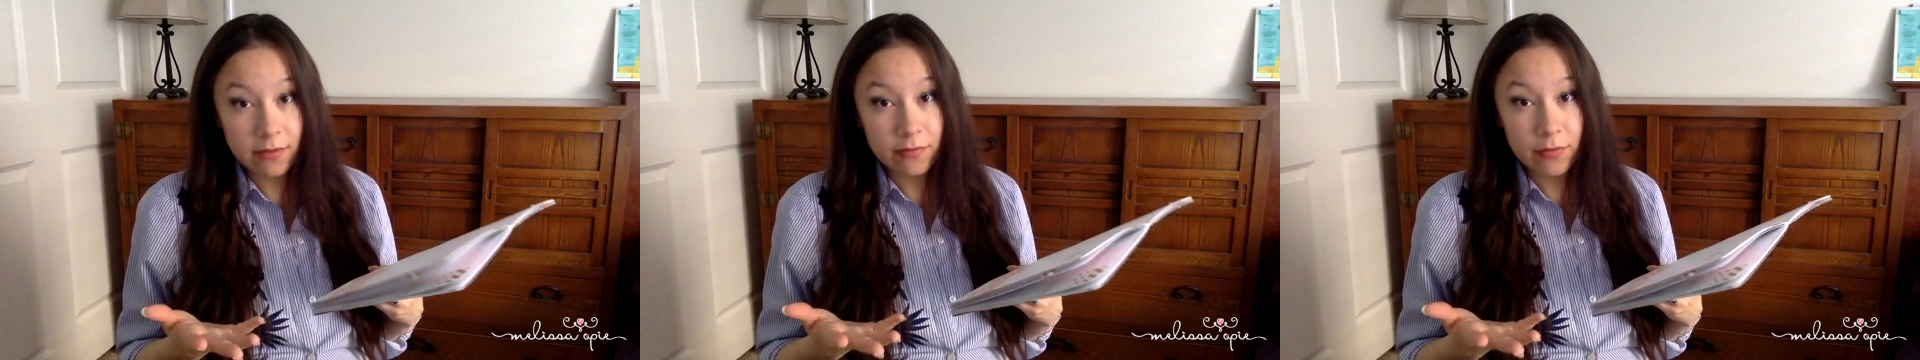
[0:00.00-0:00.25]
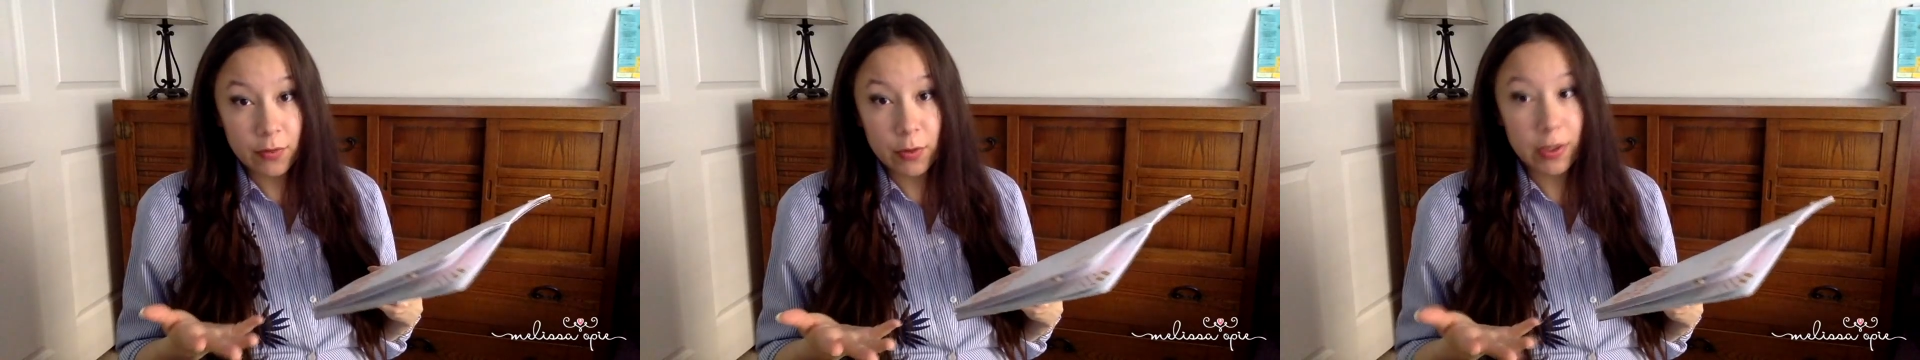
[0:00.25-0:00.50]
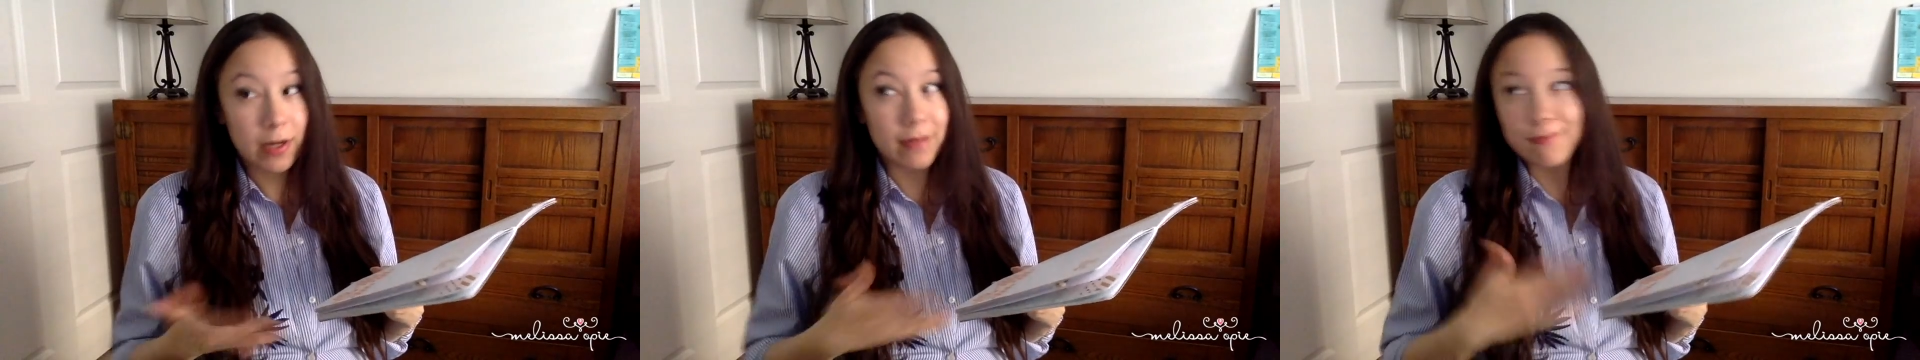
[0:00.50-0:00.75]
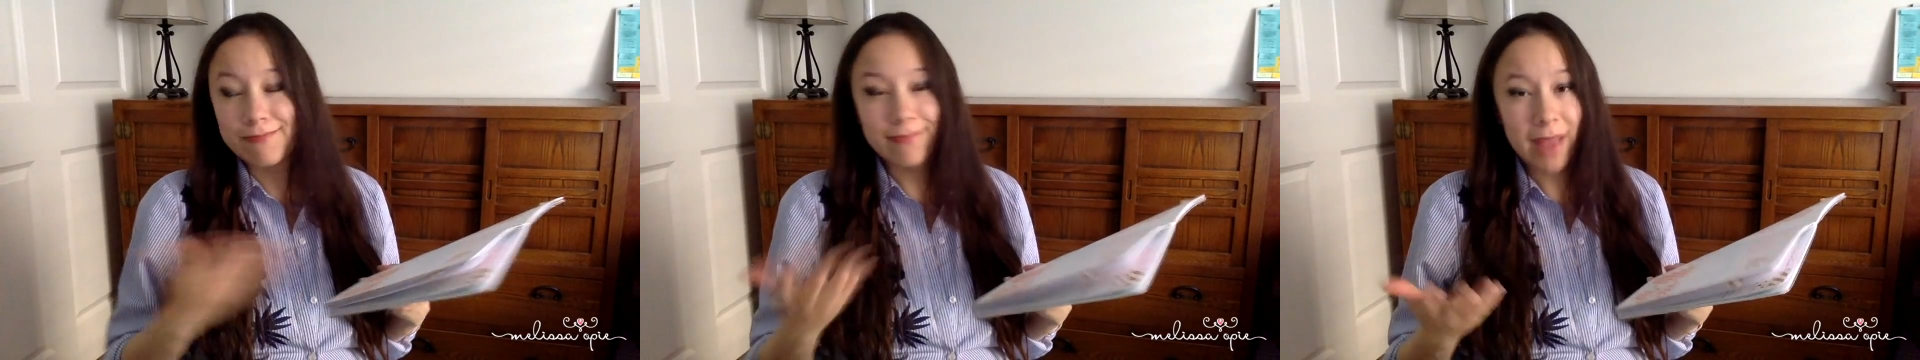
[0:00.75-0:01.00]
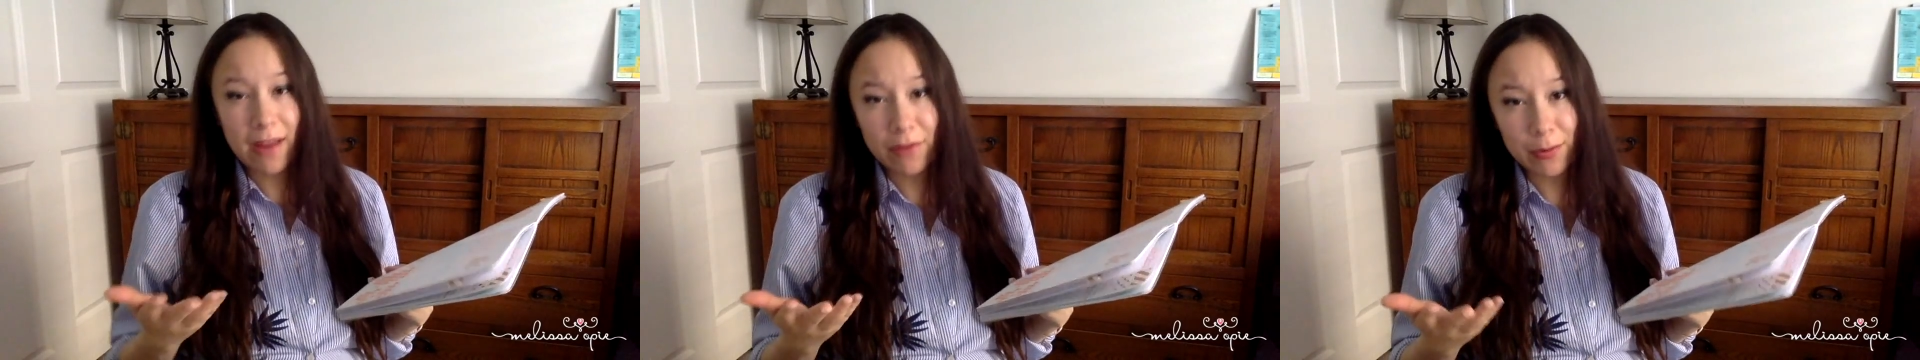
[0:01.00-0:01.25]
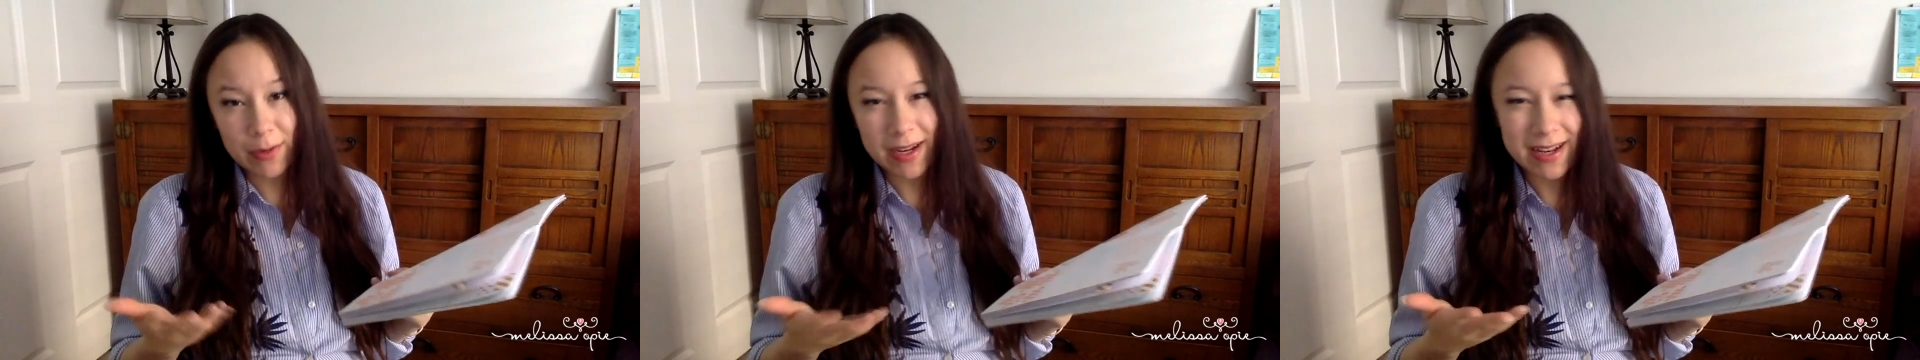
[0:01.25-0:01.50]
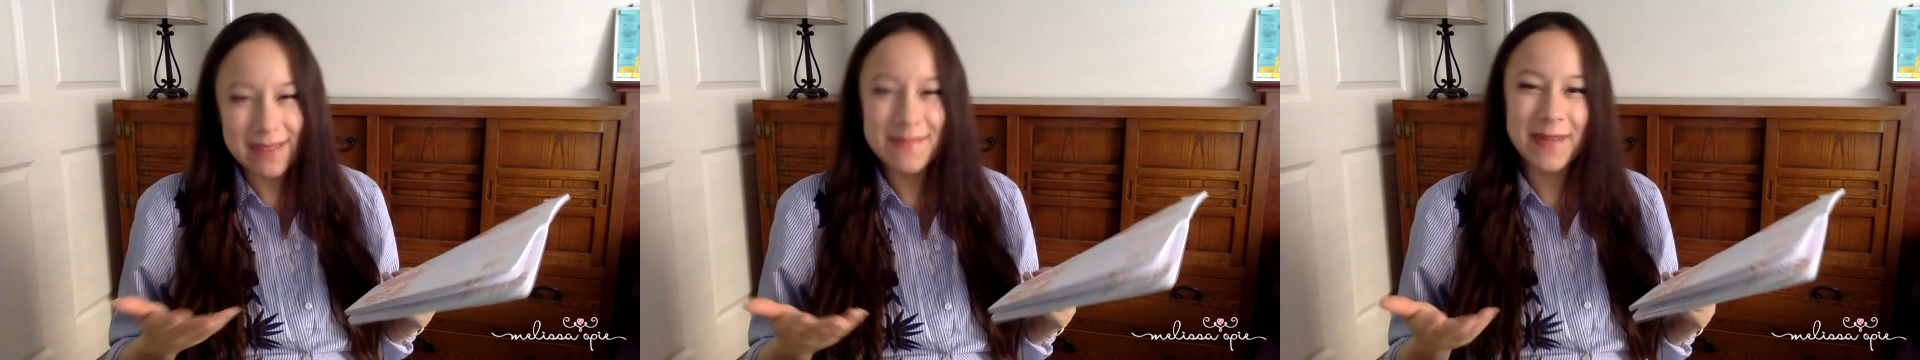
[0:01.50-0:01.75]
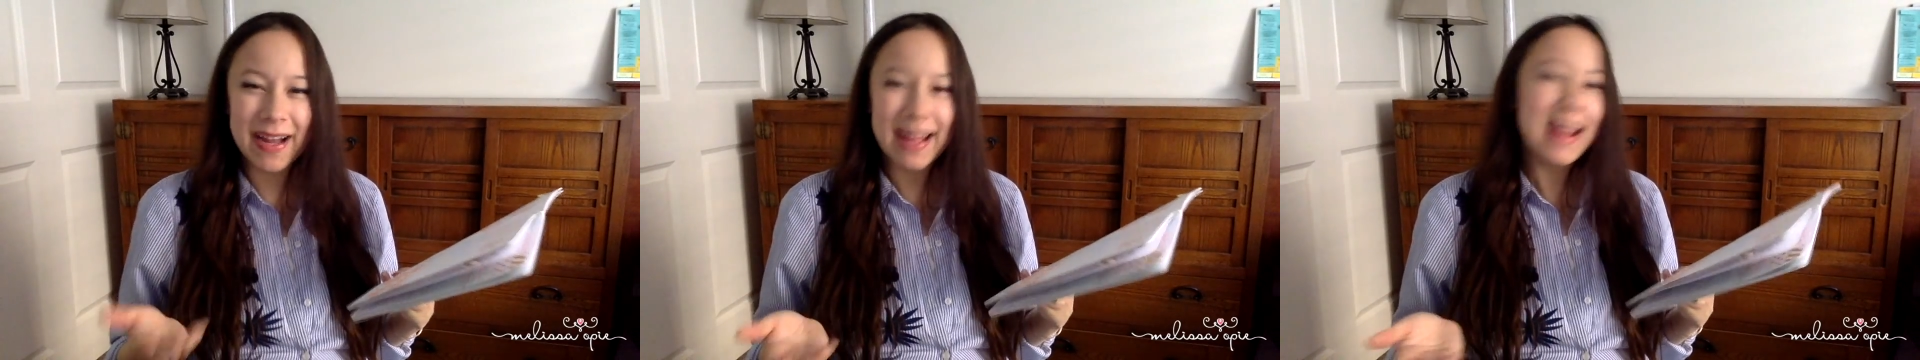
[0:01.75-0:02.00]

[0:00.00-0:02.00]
for everyone, but